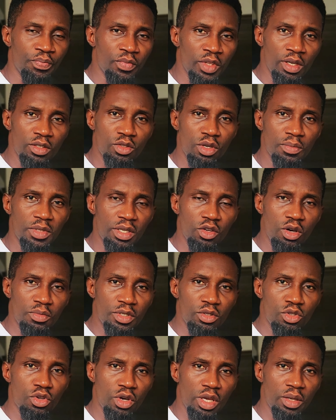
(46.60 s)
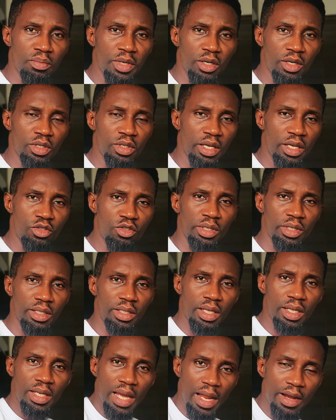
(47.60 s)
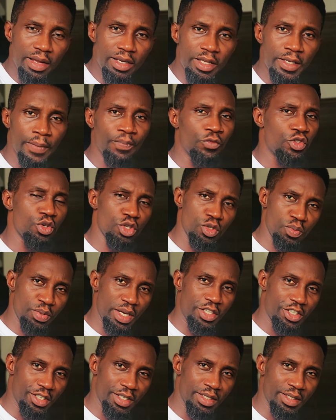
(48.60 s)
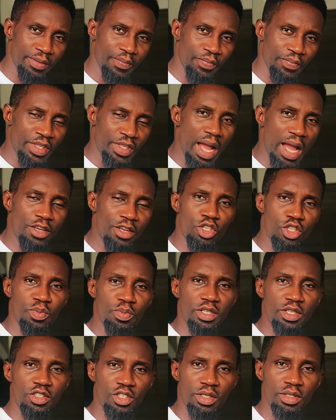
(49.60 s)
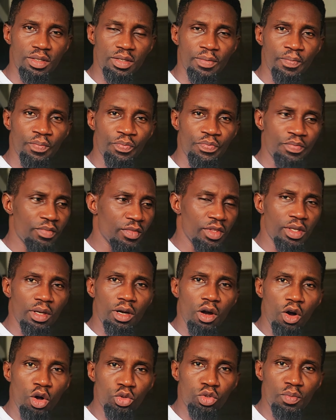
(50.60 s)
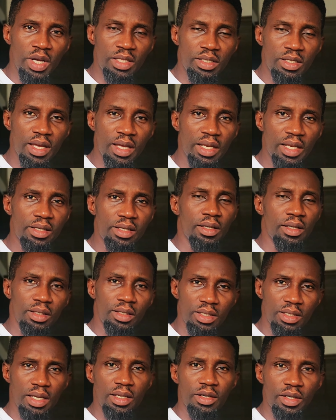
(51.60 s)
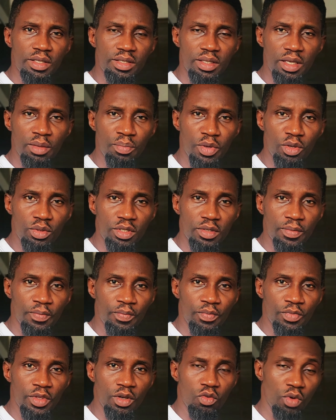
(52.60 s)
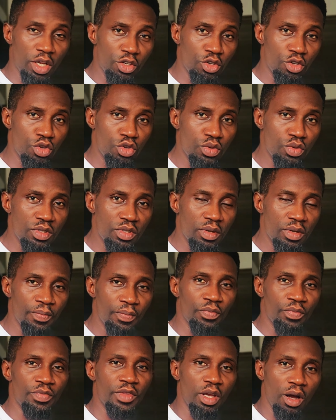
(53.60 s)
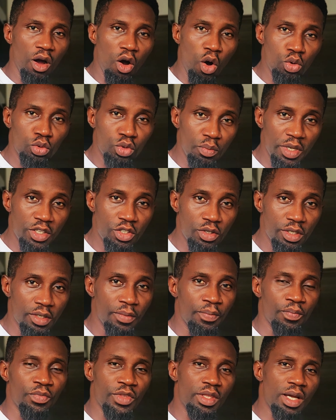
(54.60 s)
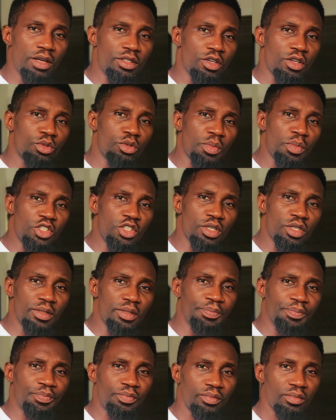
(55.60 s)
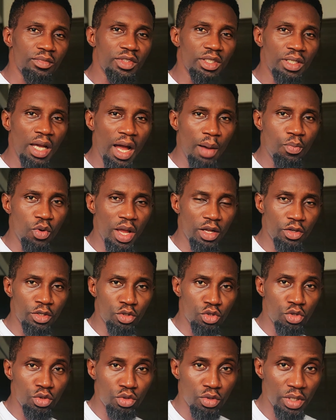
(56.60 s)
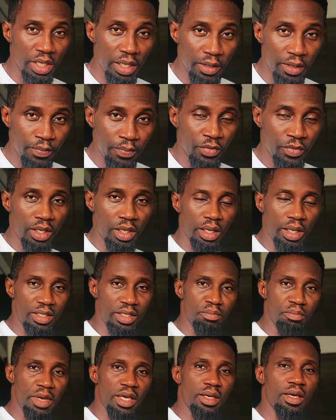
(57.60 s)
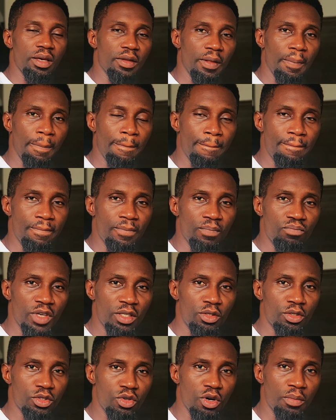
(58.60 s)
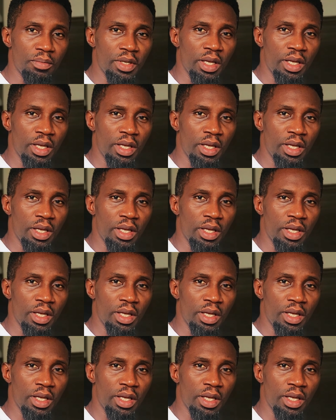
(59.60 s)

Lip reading: Something comes into your email. It's connected directly to your spreadsheet. And your spreadsheet automatically generates the input when you use automation. Now, the automation app we are going to use today is Make.com.